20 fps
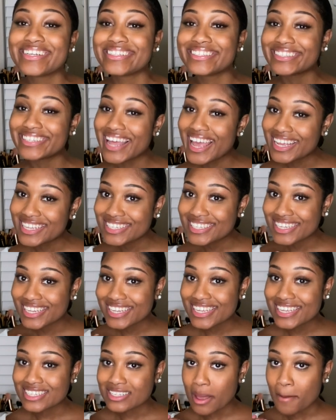next
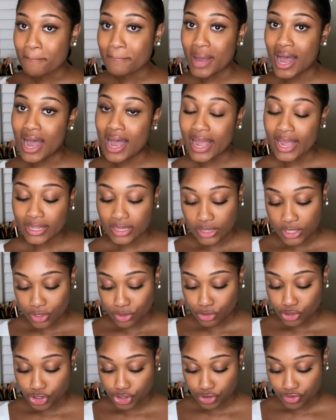is my
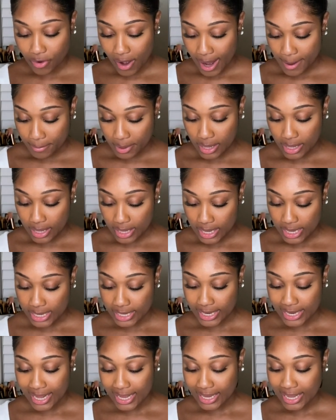little tripod
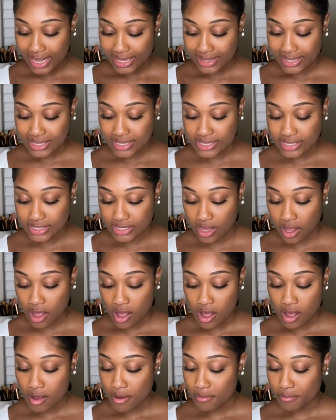and I got this
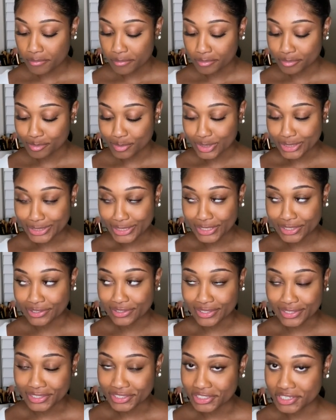um
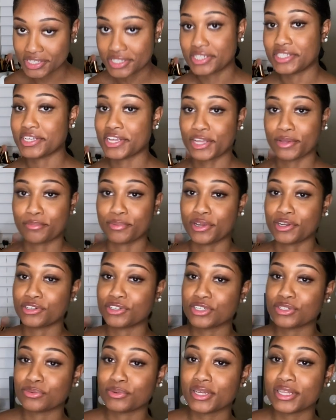literally just to take
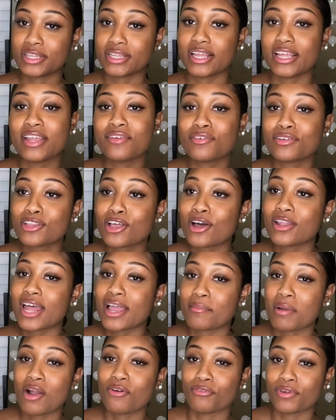pictures with even though like
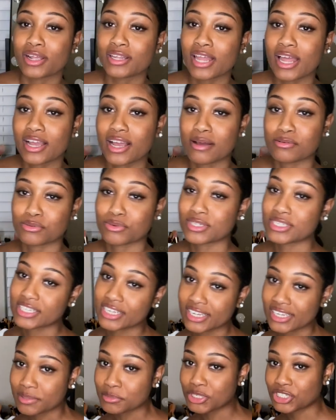my ring light comes with a
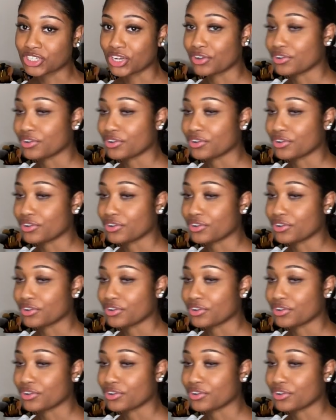stand let me show